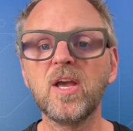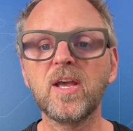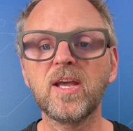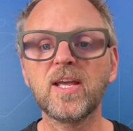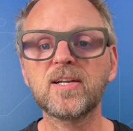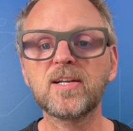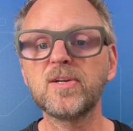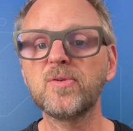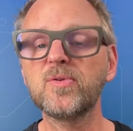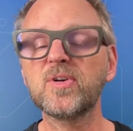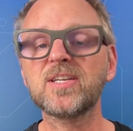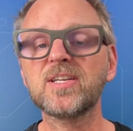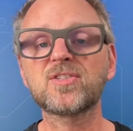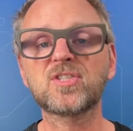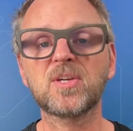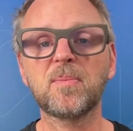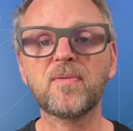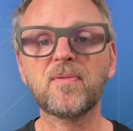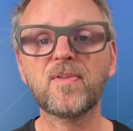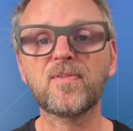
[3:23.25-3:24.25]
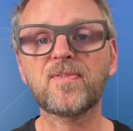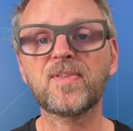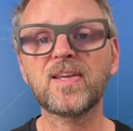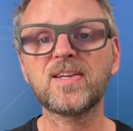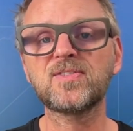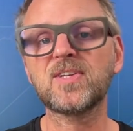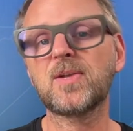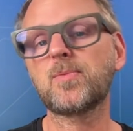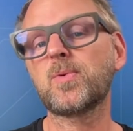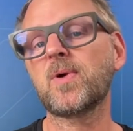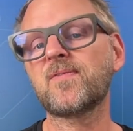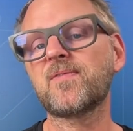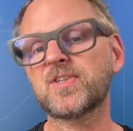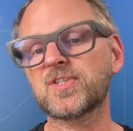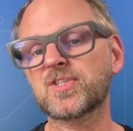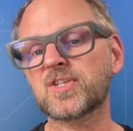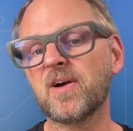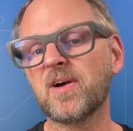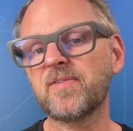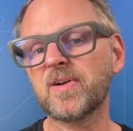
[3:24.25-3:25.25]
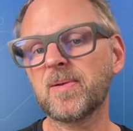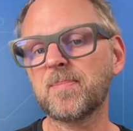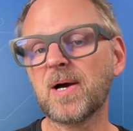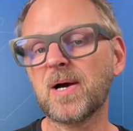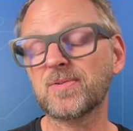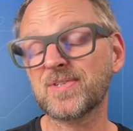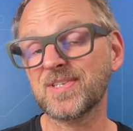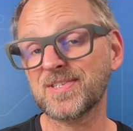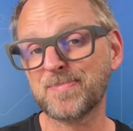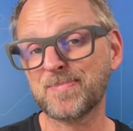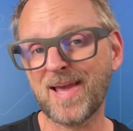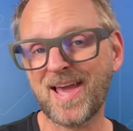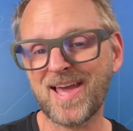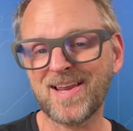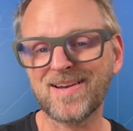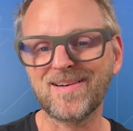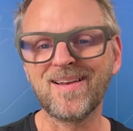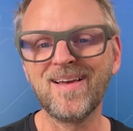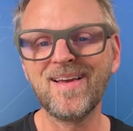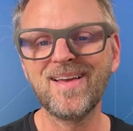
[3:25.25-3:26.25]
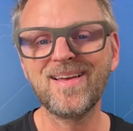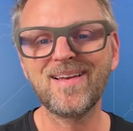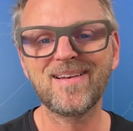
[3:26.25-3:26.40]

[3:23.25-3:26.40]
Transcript: including some of the things that we have discovered about this panel,